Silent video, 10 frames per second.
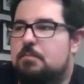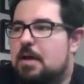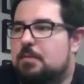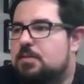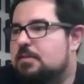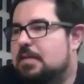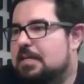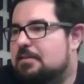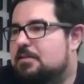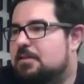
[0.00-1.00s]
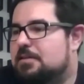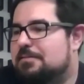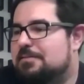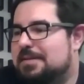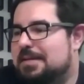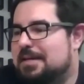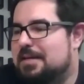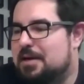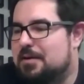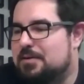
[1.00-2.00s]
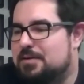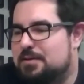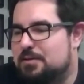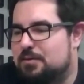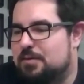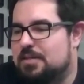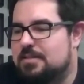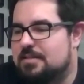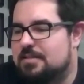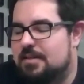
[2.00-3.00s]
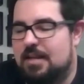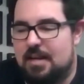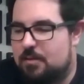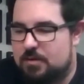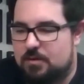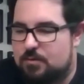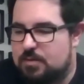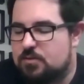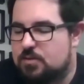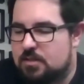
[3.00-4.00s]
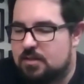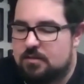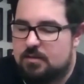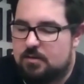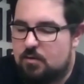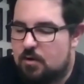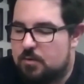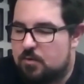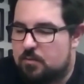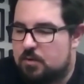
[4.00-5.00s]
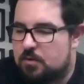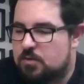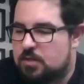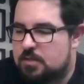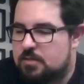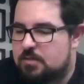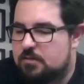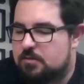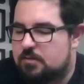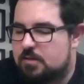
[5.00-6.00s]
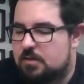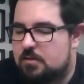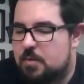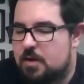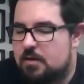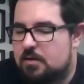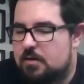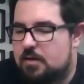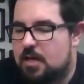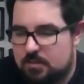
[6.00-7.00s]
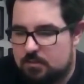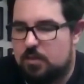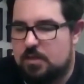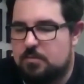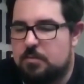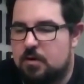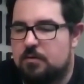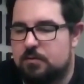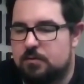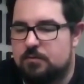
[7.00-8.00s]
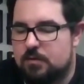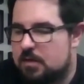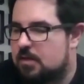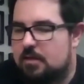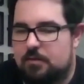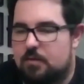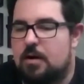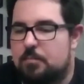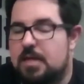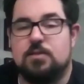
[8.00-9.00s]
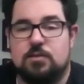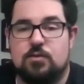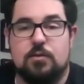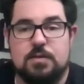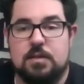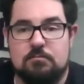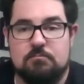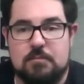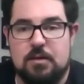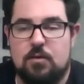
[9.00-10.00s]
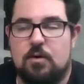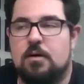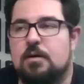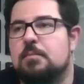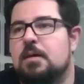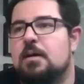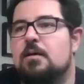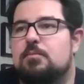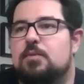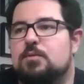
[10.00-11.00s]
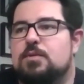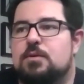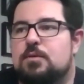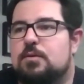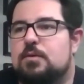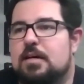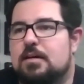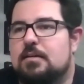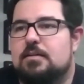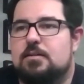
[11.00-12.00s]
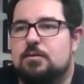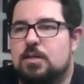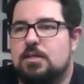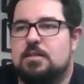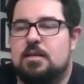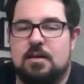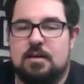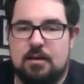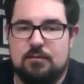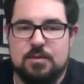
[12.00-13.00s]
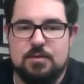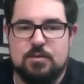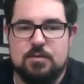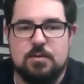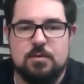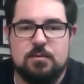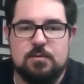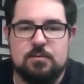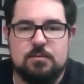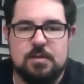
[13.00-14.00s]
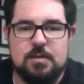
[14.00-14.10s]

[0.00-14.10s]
perhaps to encourage your listeners and anyone who's interested in crime and criminology is to think about, yes, we need to be mindful of if there are peaks and troughs in crime, but also to what extent are governments responsible